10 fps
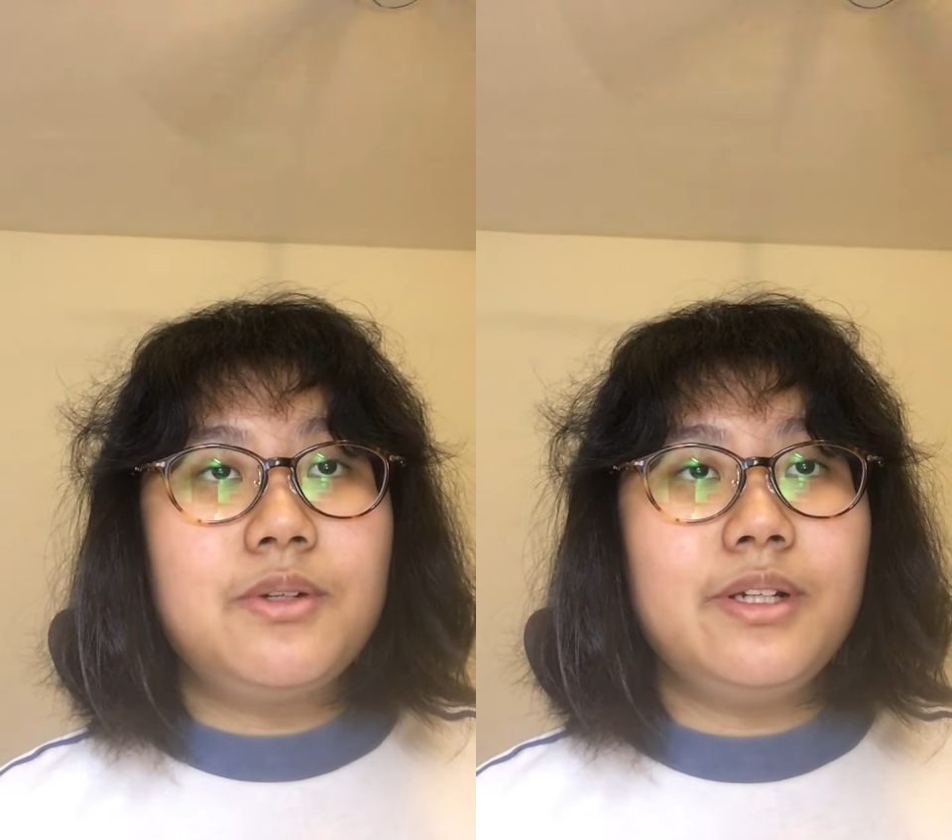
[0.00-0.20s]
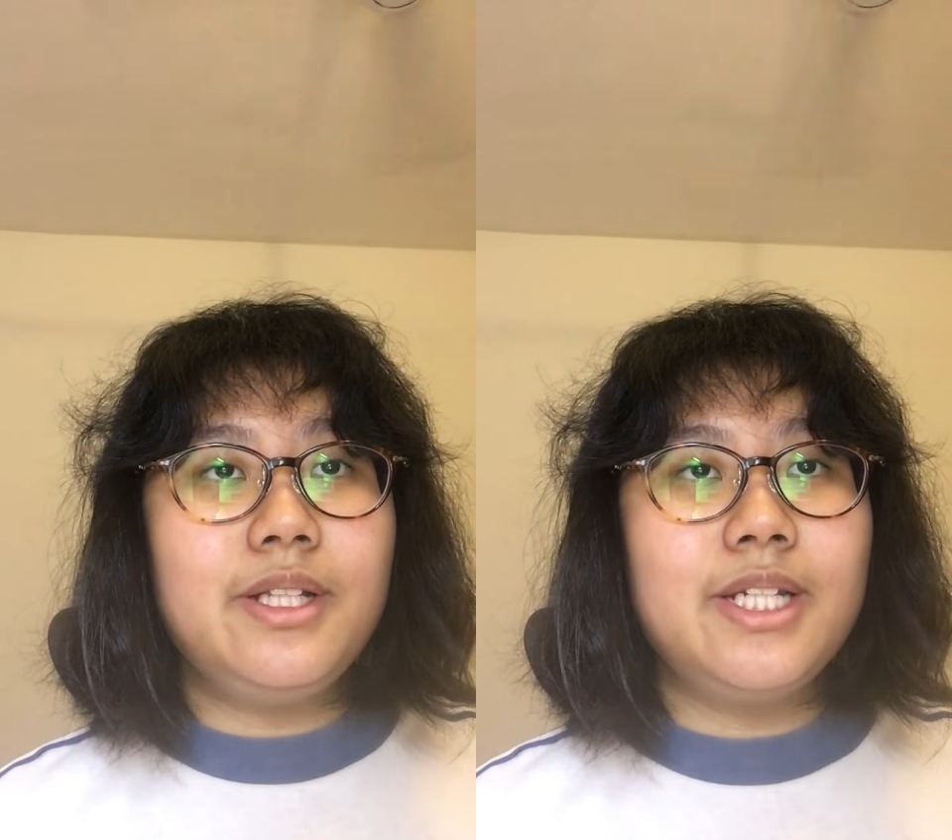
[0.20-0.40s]

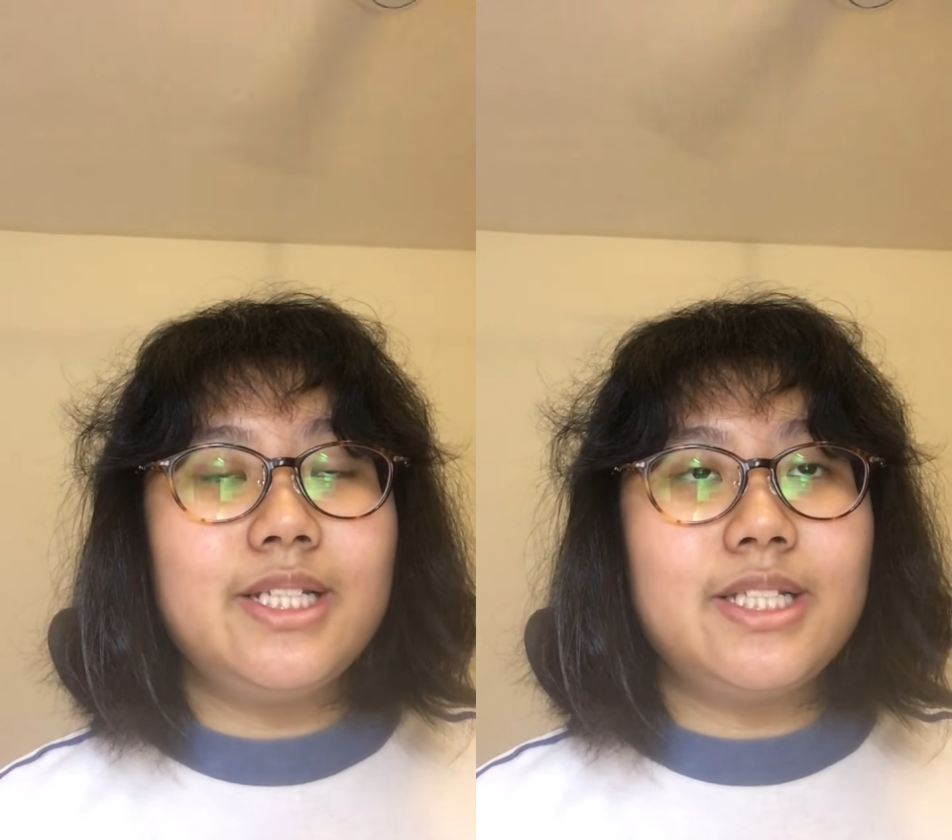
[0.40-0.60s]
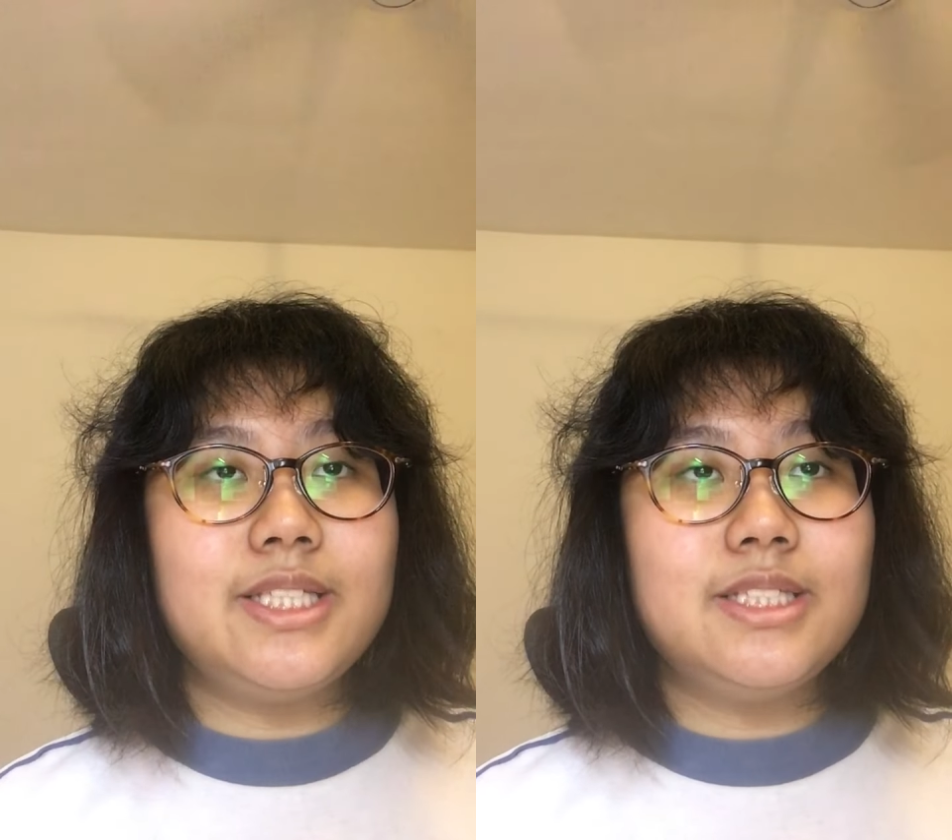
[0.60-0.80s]
couldn't
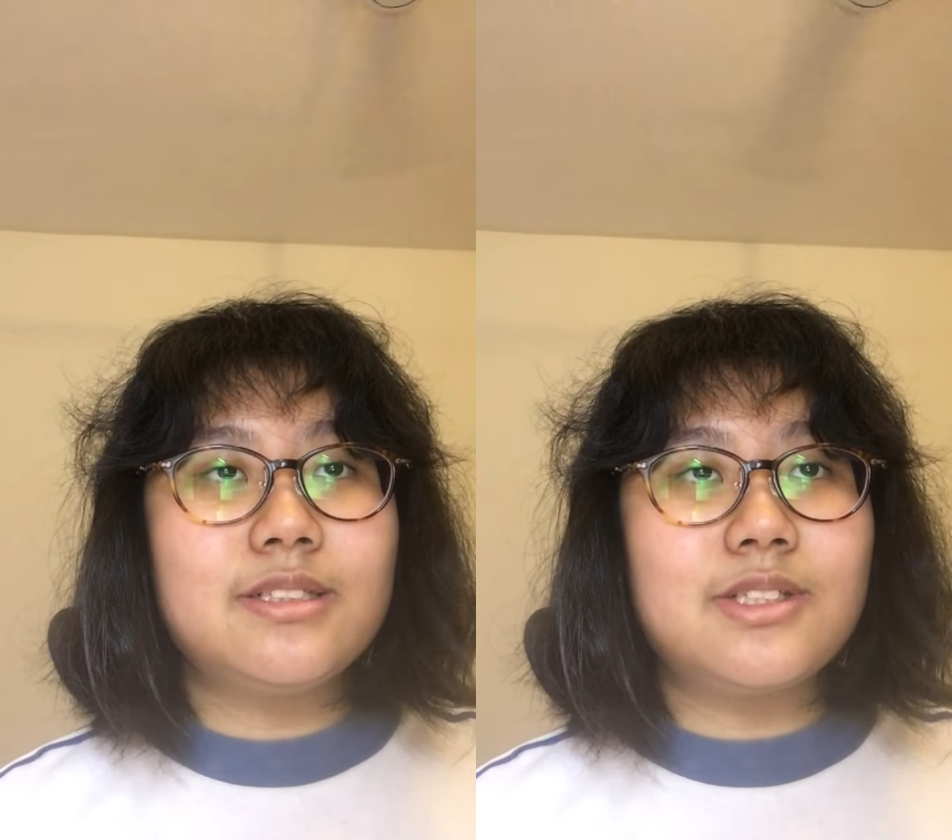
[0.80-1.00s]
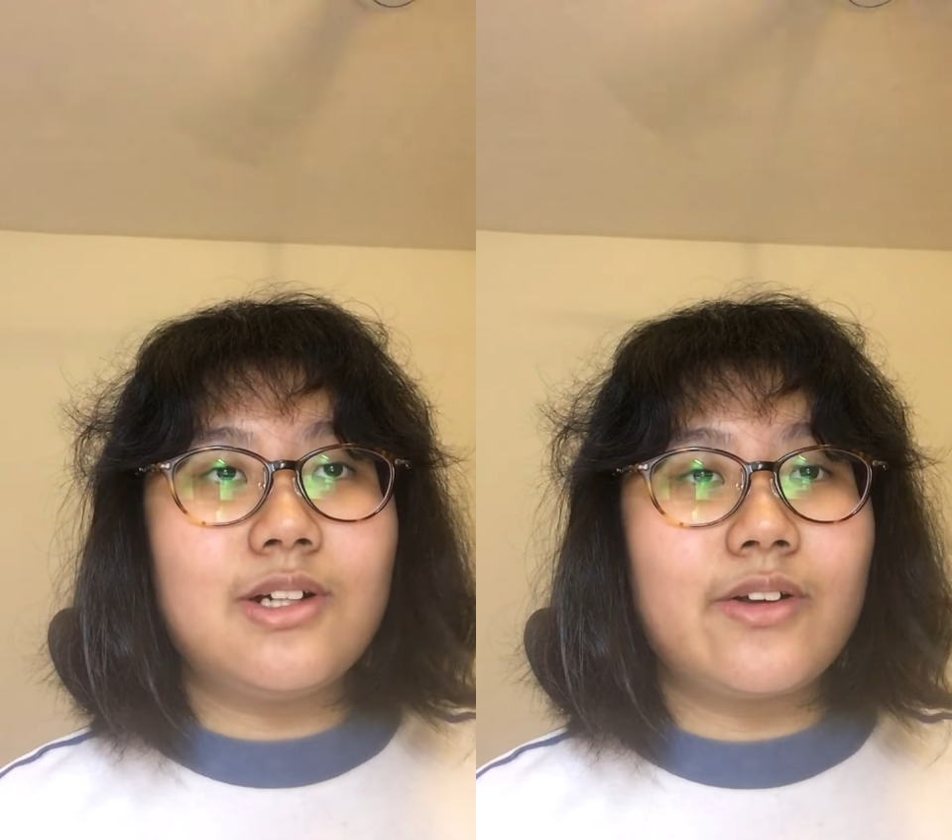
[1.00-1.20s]
hear the
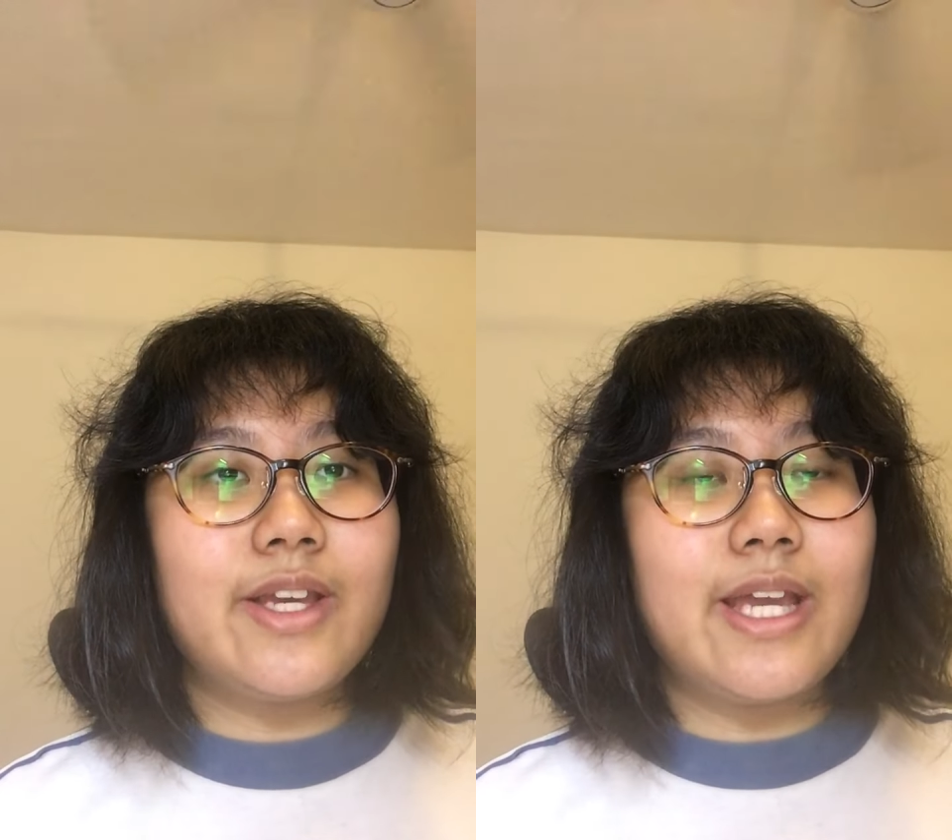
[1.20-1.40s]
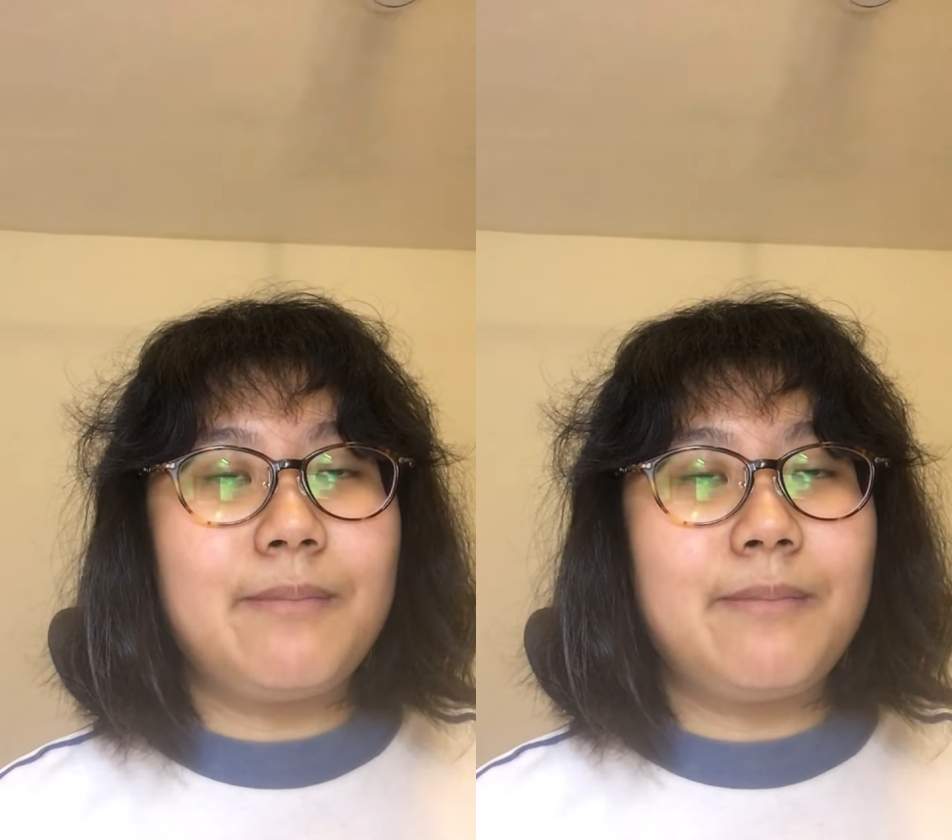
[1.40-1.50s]
teacher talking,